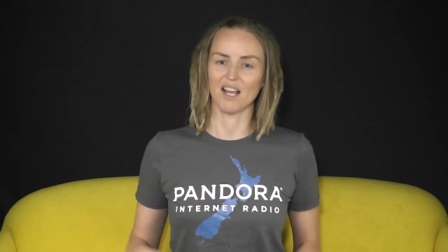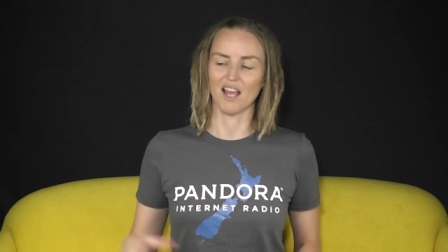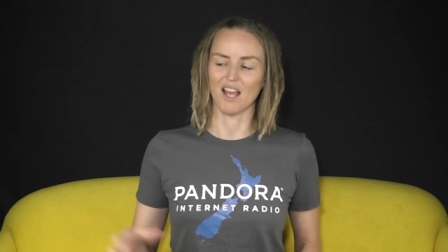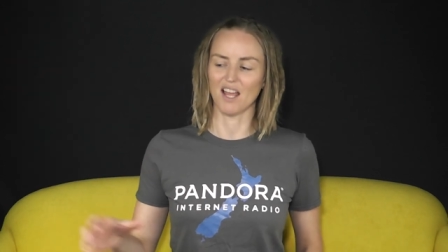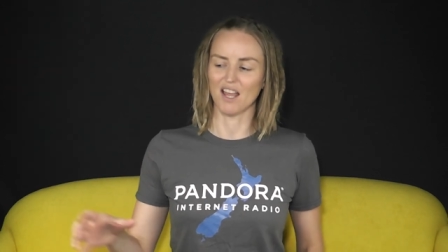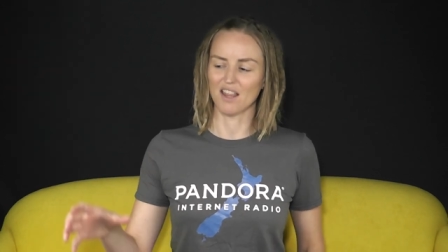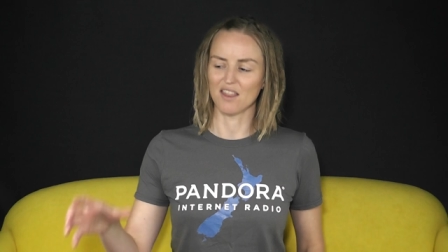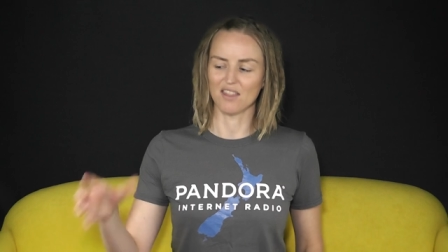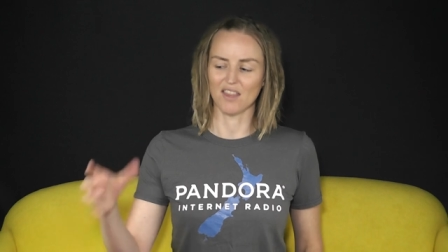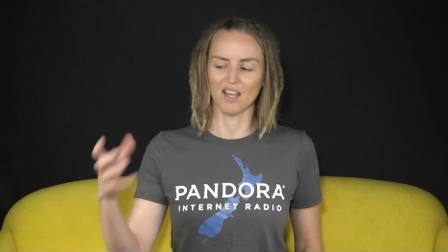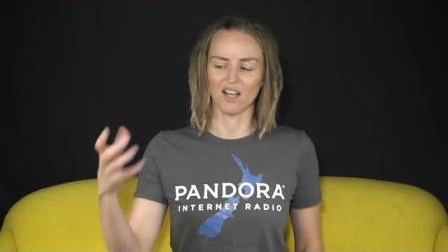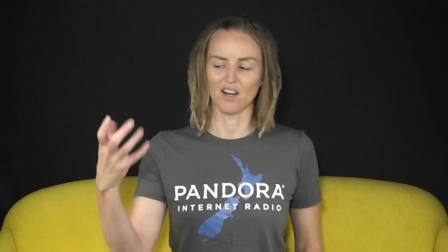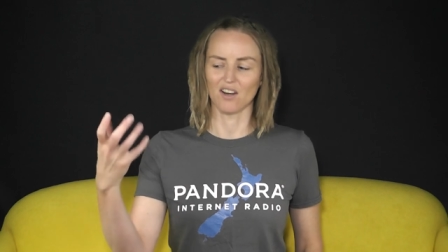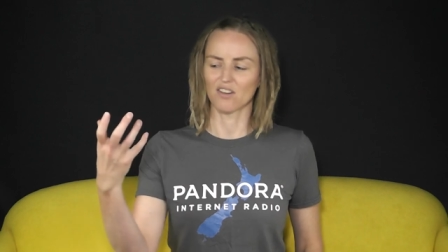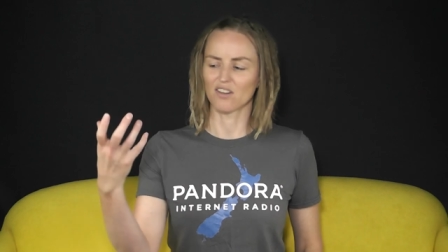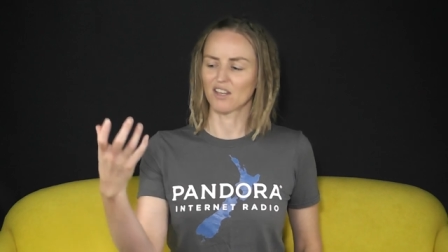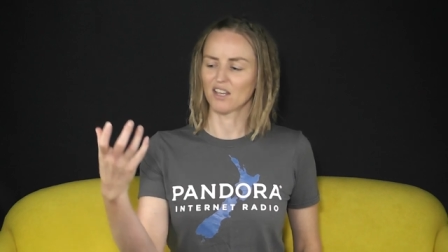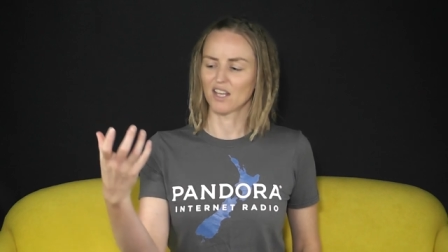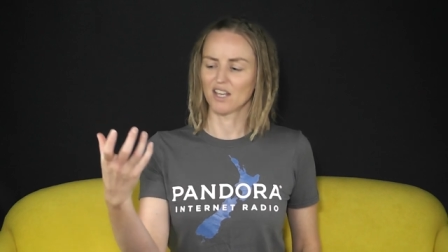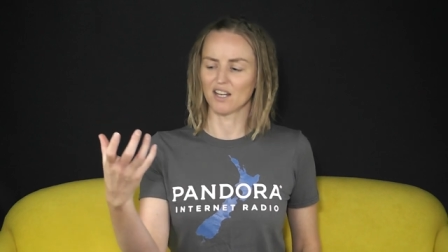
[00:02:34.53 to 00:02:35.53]
and they're
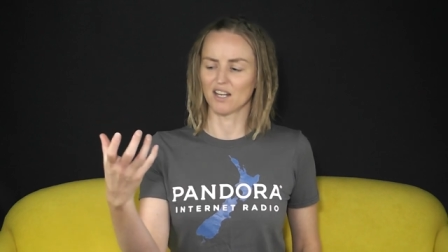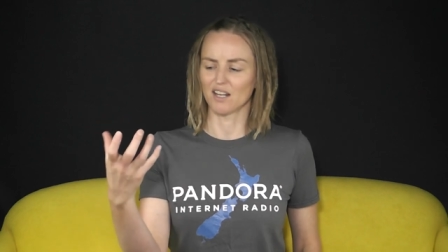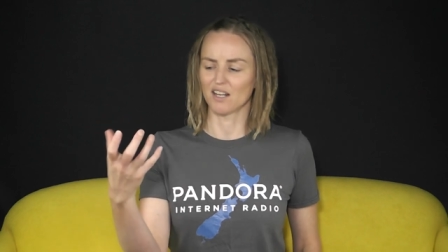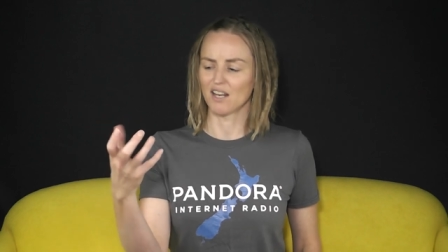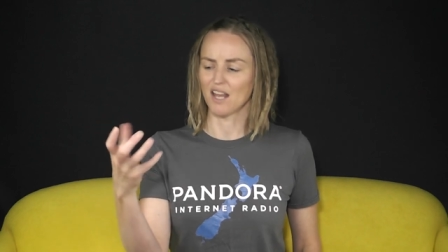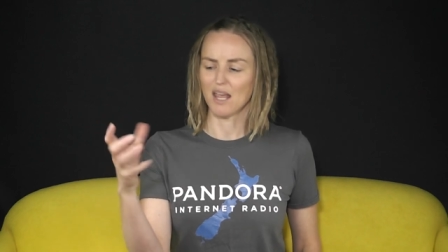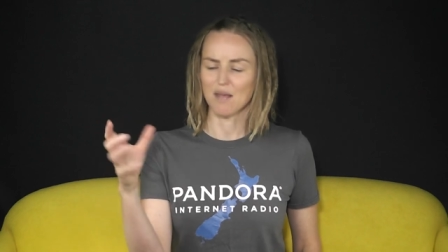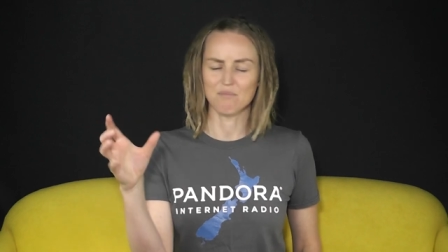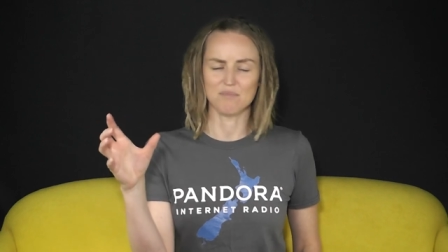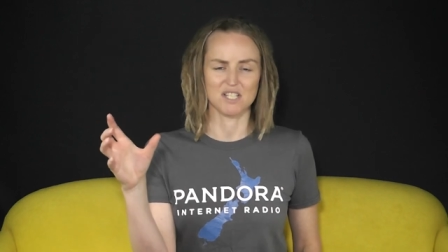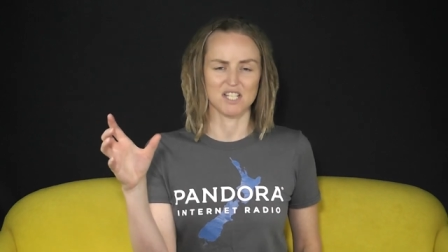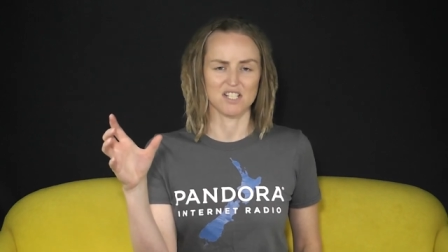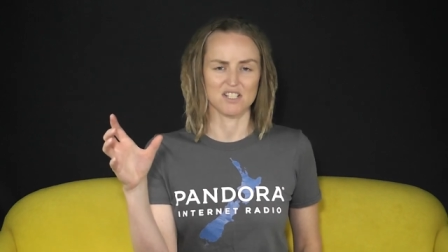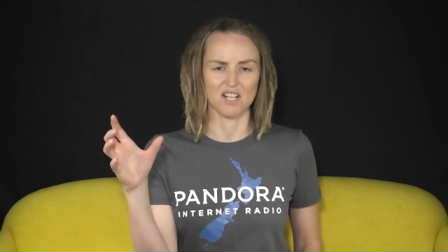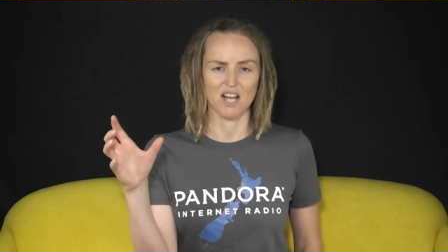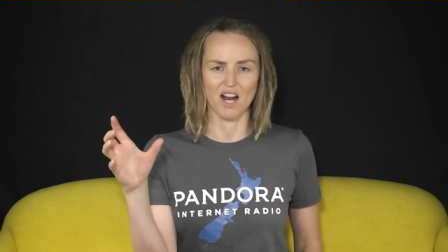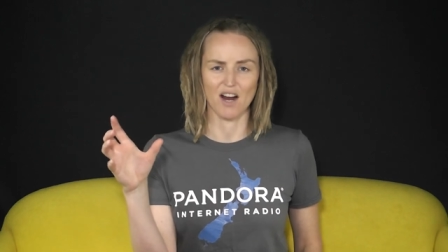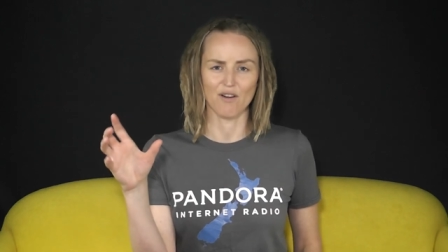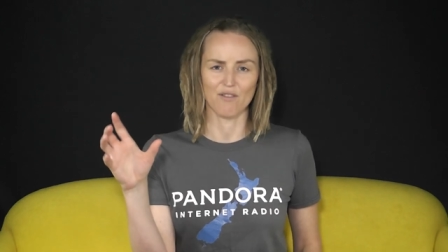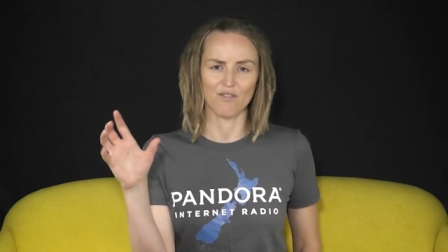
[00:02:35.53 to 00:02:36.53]
looking at an empty
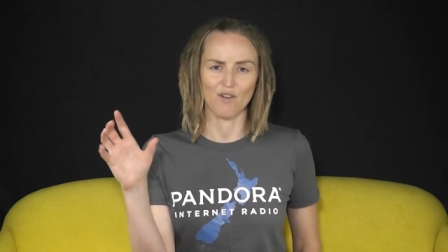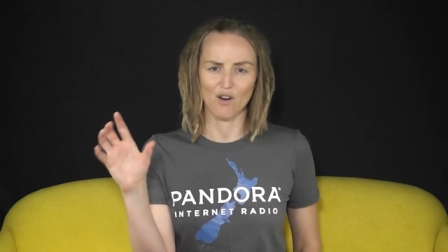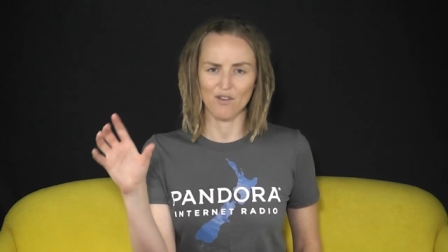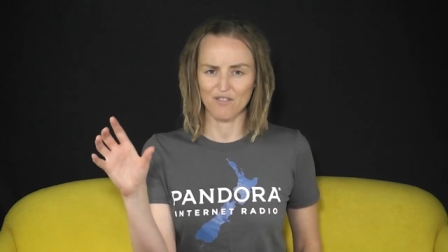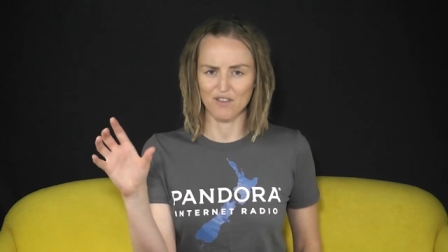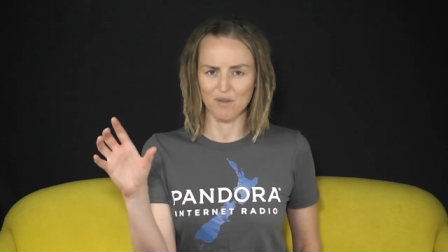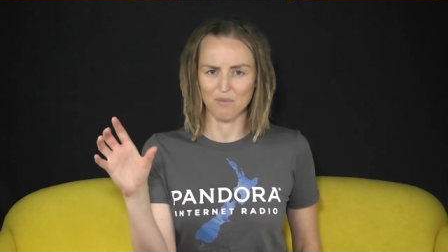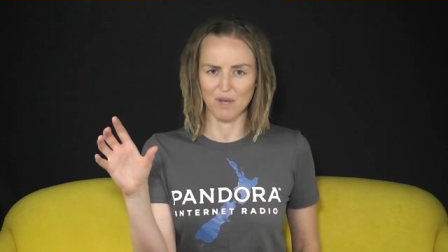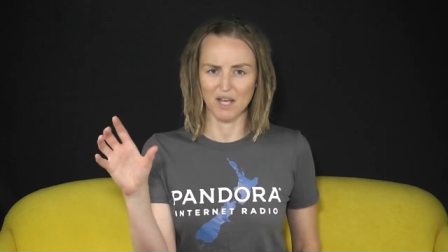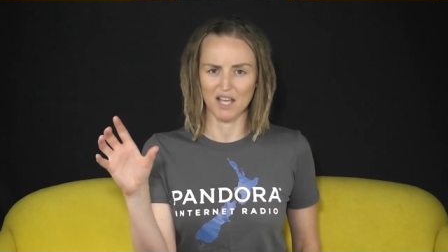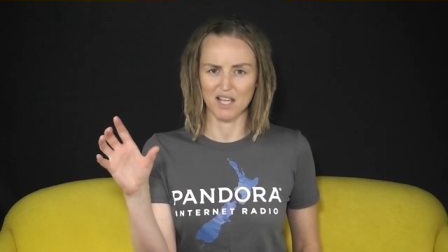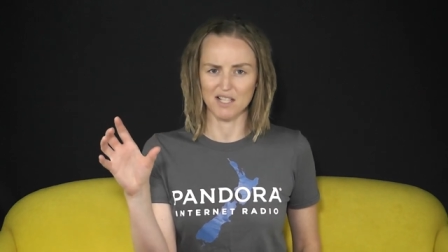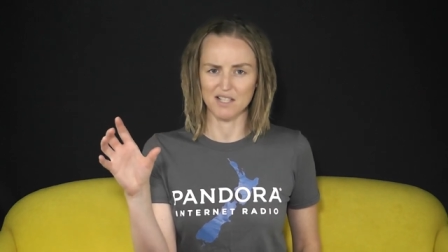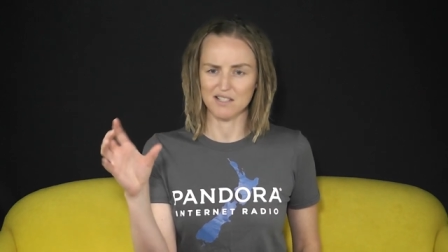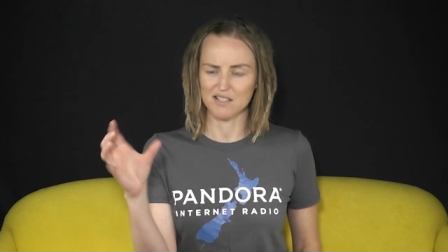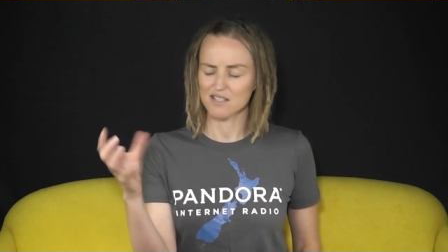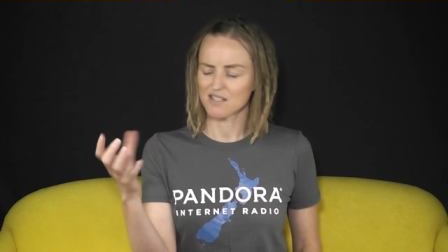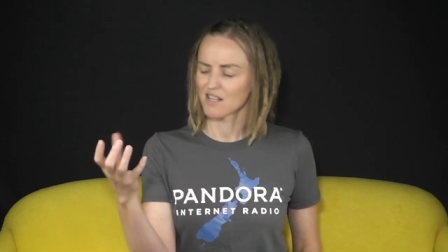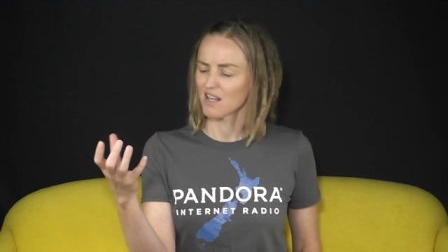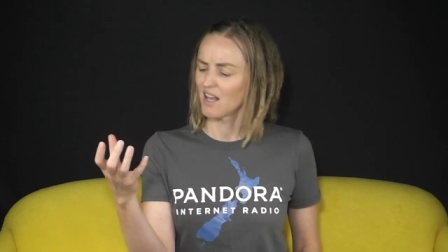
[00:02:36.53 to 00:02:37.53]
jar of coffee
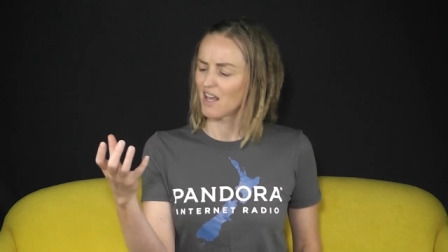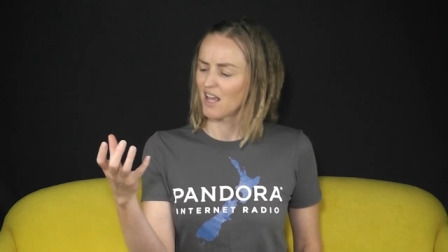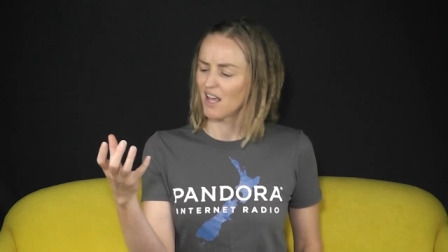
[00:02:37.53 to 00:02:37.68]
beans.